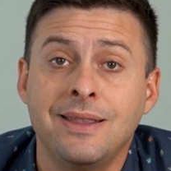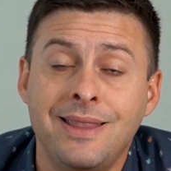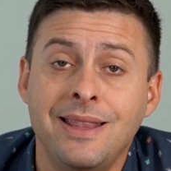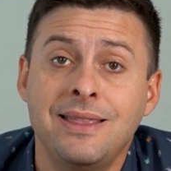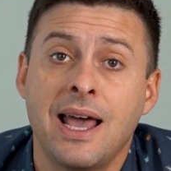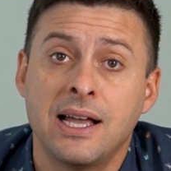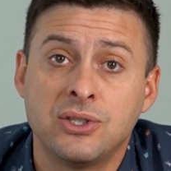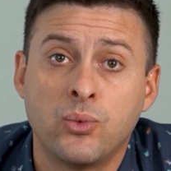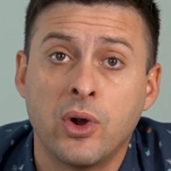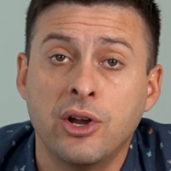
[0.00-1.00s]
then
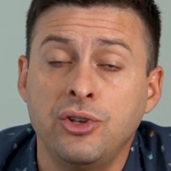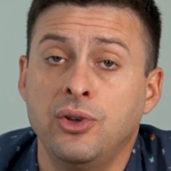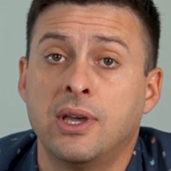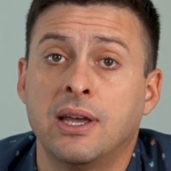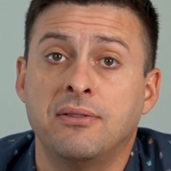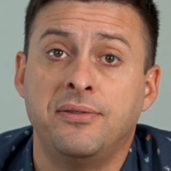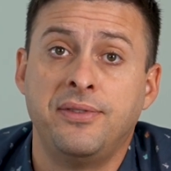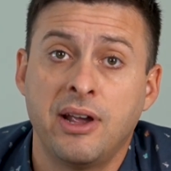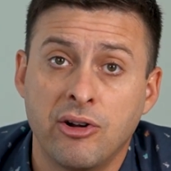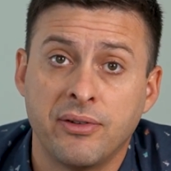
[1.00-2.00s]
that's where you can
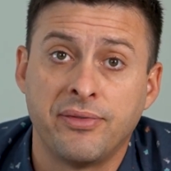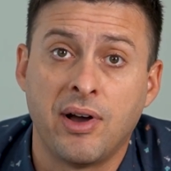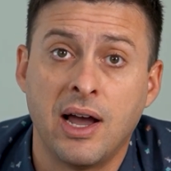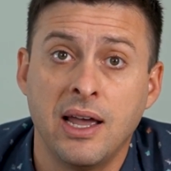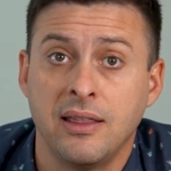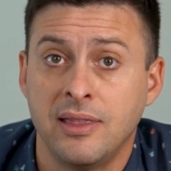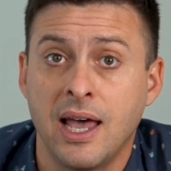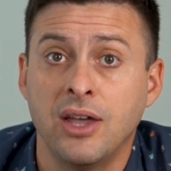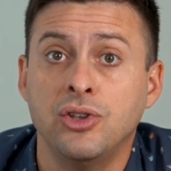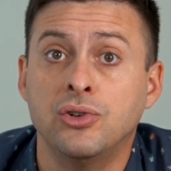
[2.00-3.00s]
verify
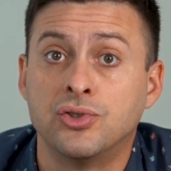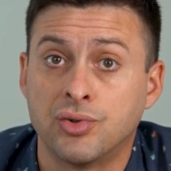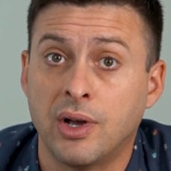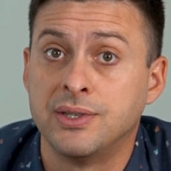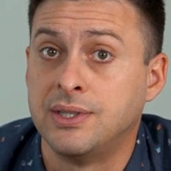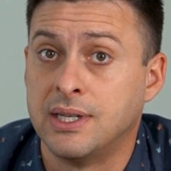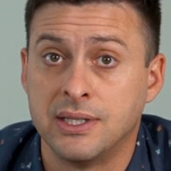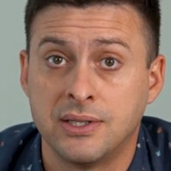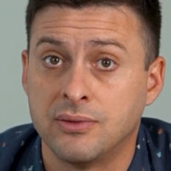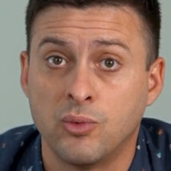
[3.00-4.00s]
that you trust
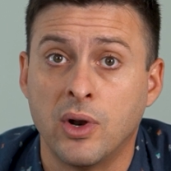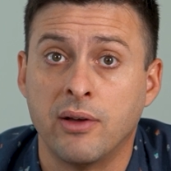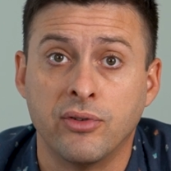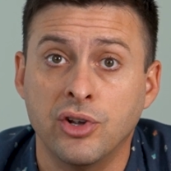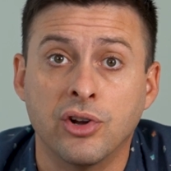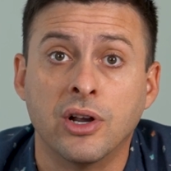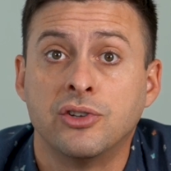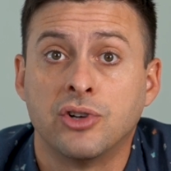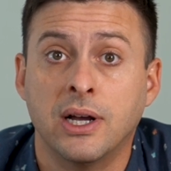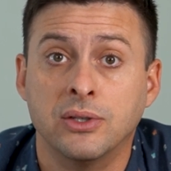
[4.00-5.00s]
this, whatever you're
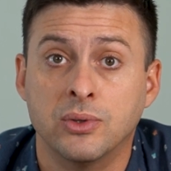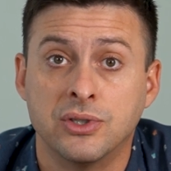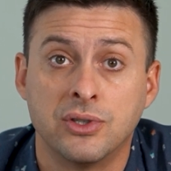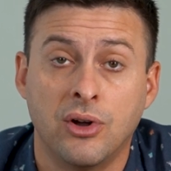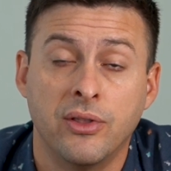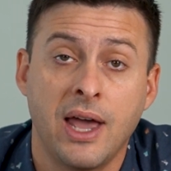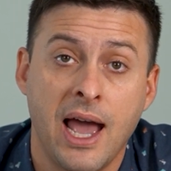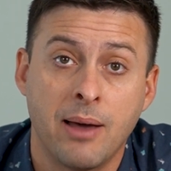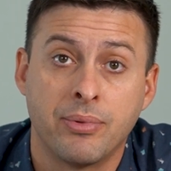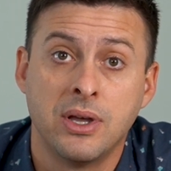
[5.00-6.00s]
trying to install the
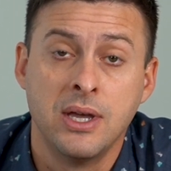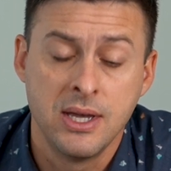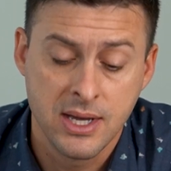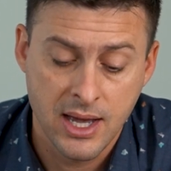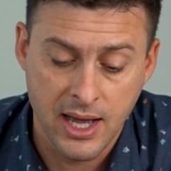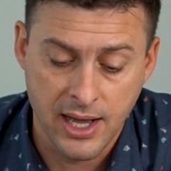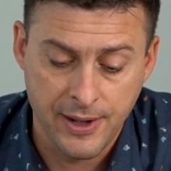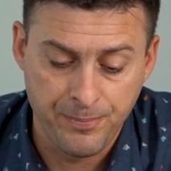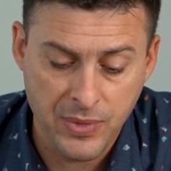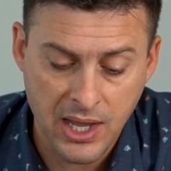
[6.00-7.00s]
app.
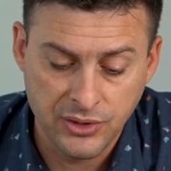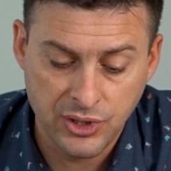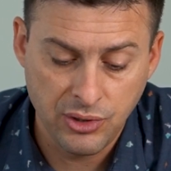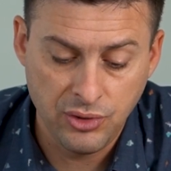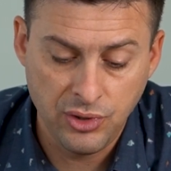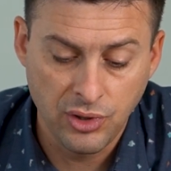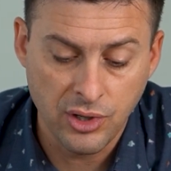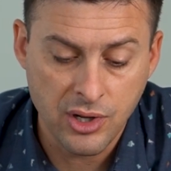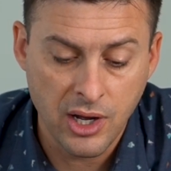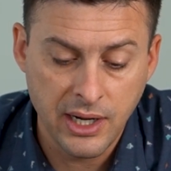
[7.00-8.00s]
Um, and so you
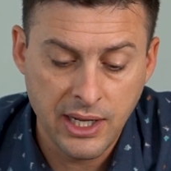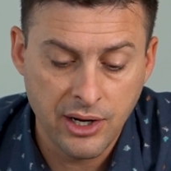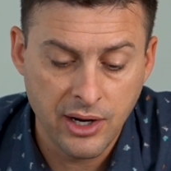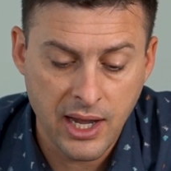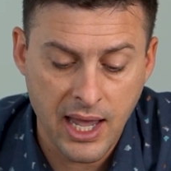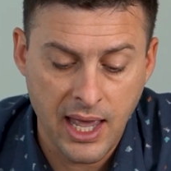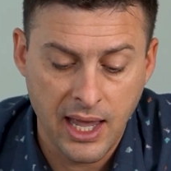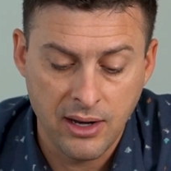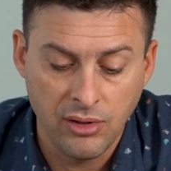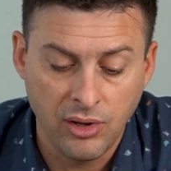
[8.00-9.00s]
look on here
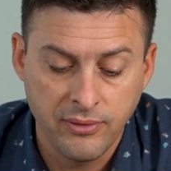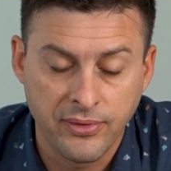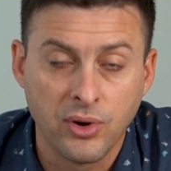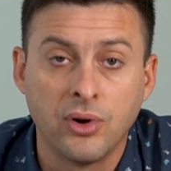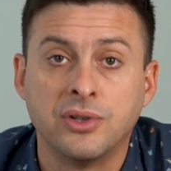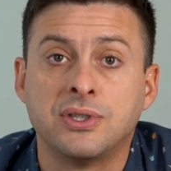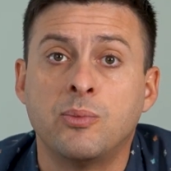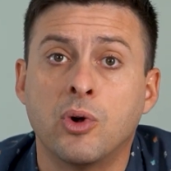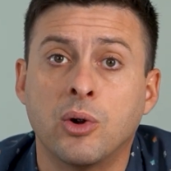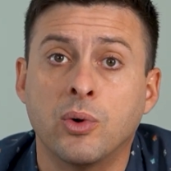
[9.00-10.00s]
and look for
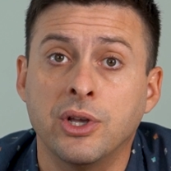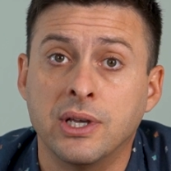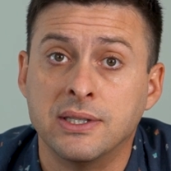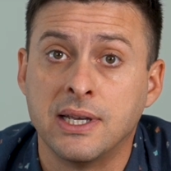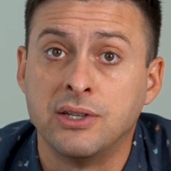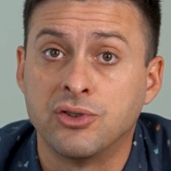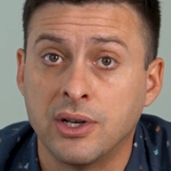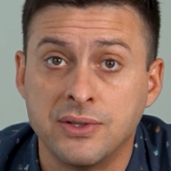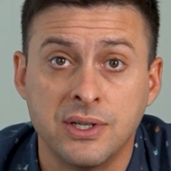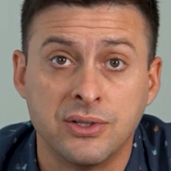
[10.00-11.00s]
somewhere where you can say,
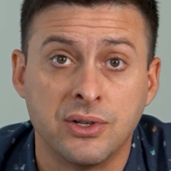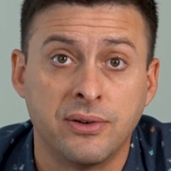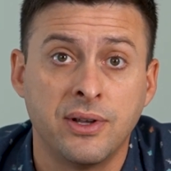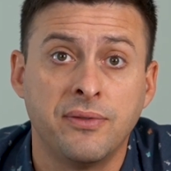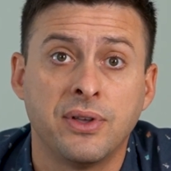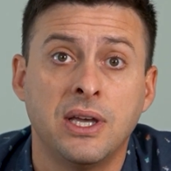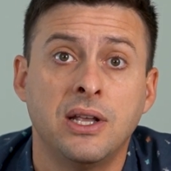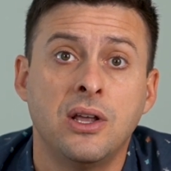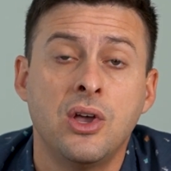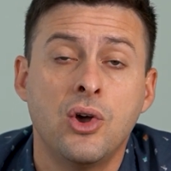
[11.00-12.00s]
trust this
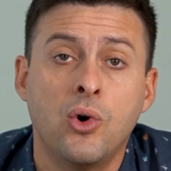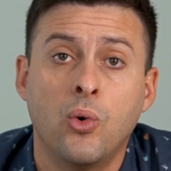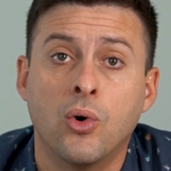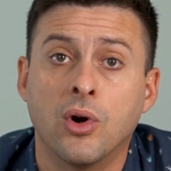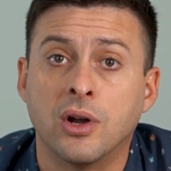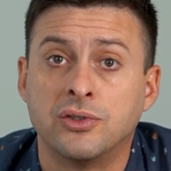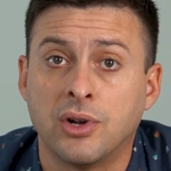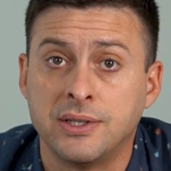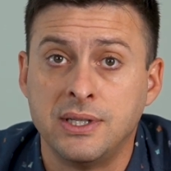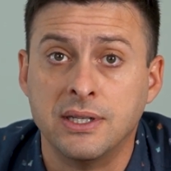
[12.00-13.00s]
certificate or
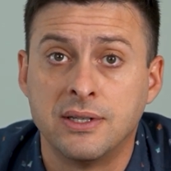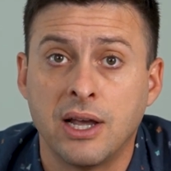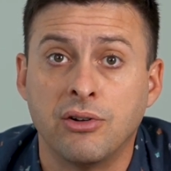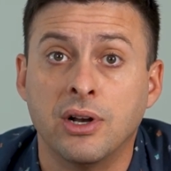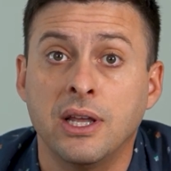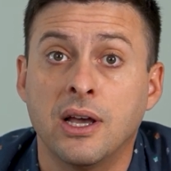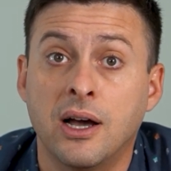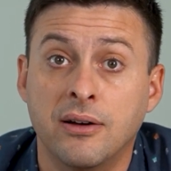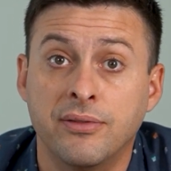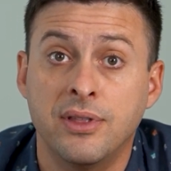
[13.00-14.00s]
trust the integrity
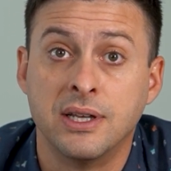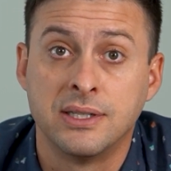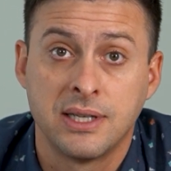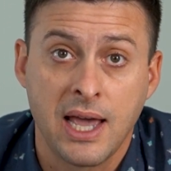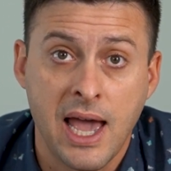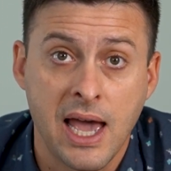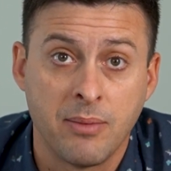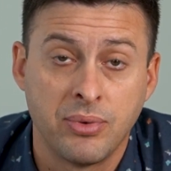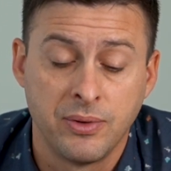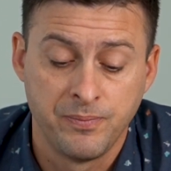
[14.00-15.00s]
of this app.